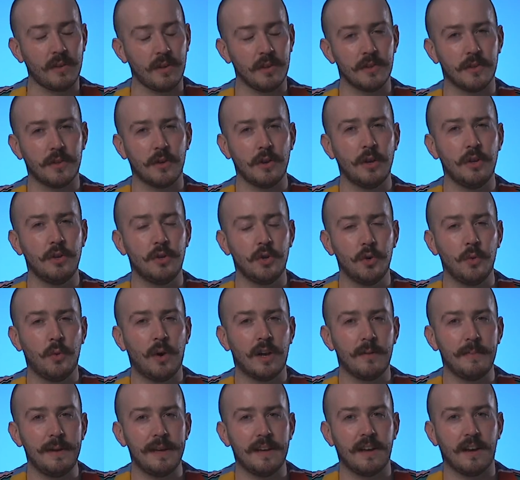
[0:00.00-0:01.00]
So you do want
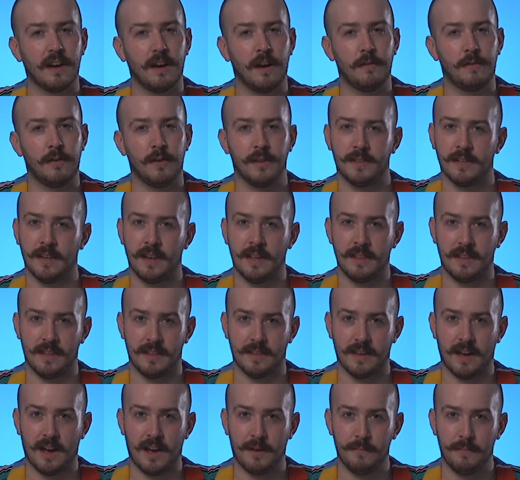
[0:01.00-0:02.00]
to be careful setting these
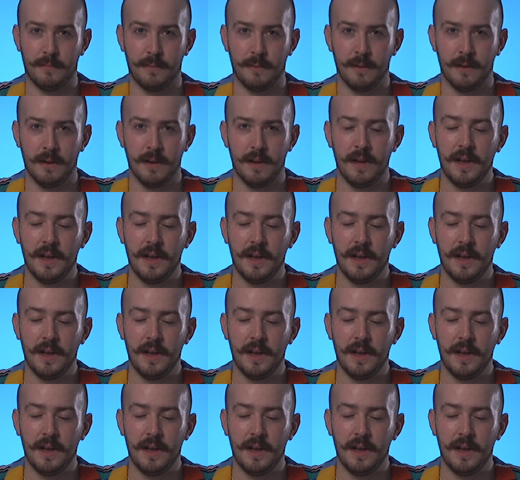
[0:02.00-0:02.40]
up